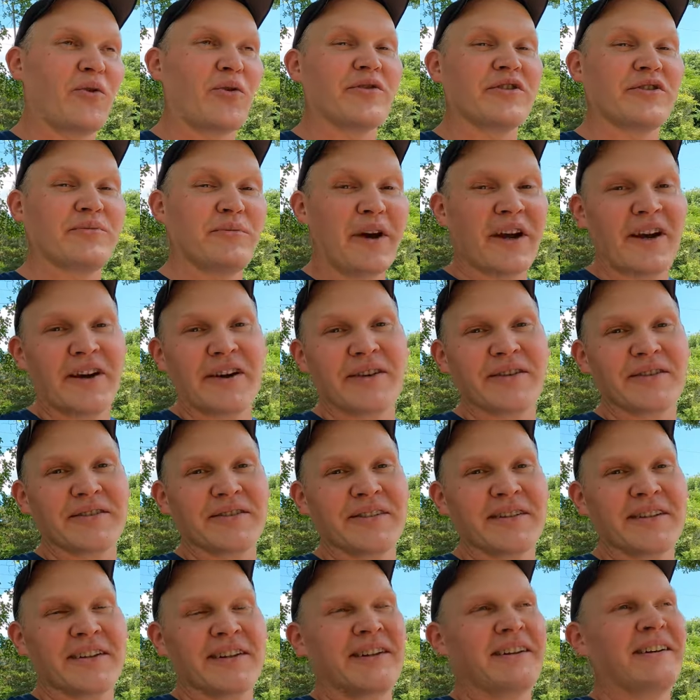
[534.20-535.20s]

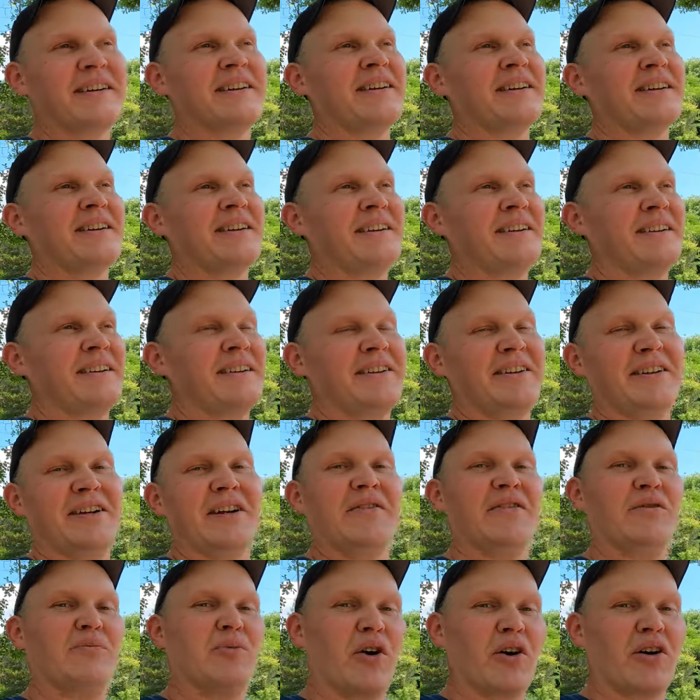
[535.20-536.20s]
spares, you know,
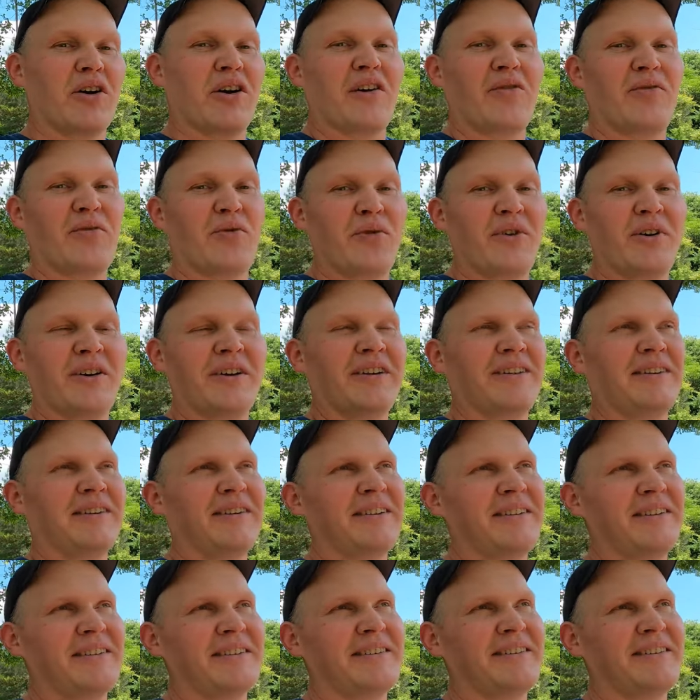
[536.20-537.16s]
if you burn off one,